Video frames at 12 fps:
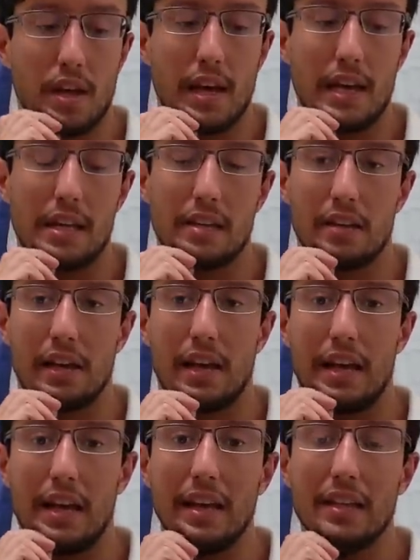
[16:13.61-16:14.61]
And
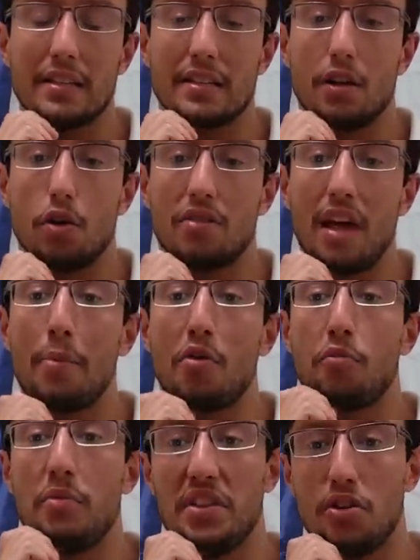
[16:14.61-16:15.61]
it is a type
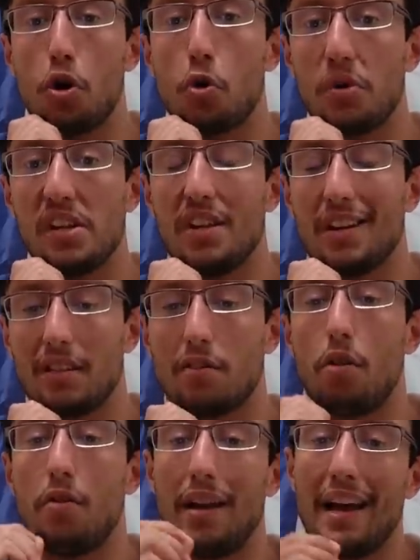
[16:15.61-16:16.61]
of mediocrity that,
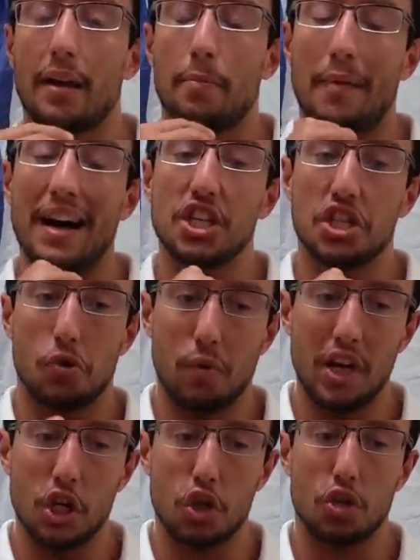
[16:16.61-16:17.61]
unlike my
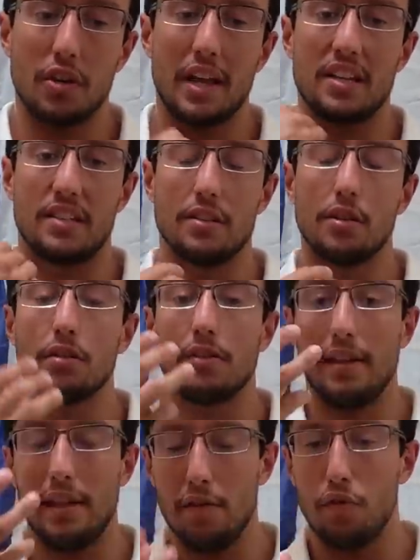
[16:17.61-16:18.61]
generation, is not
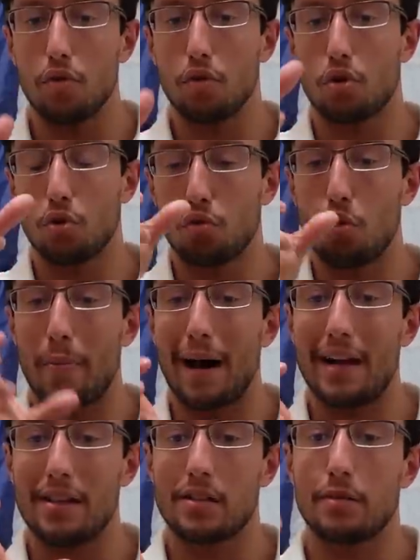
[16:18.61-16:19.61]
even
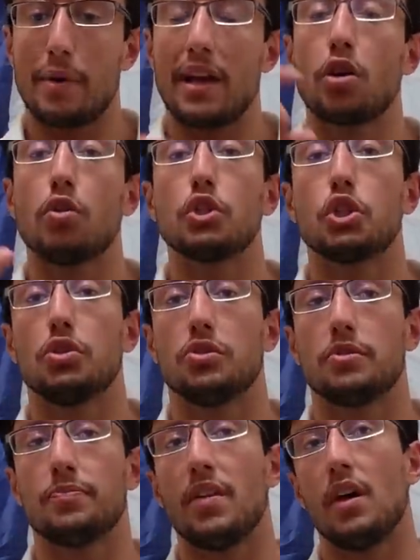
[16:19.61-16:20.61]
counterbalanced by
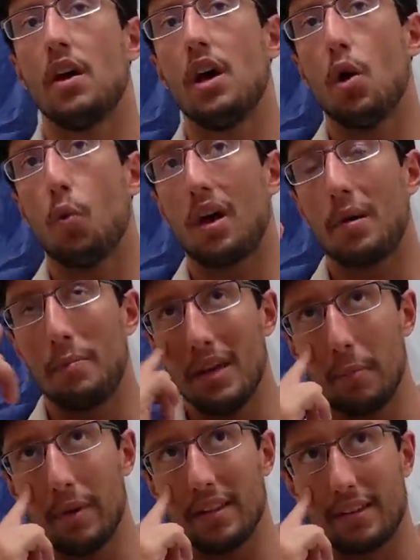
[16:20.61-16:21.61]
conscience. What I
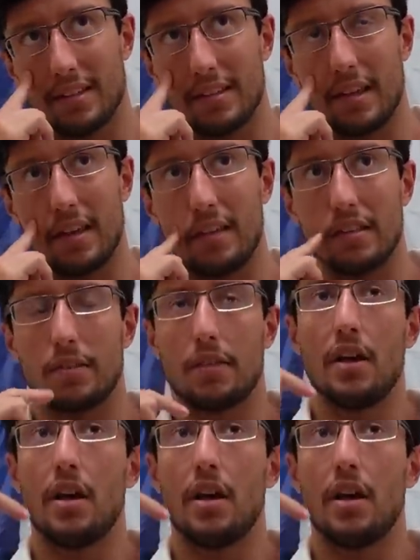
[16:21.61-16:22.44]
mean by this is,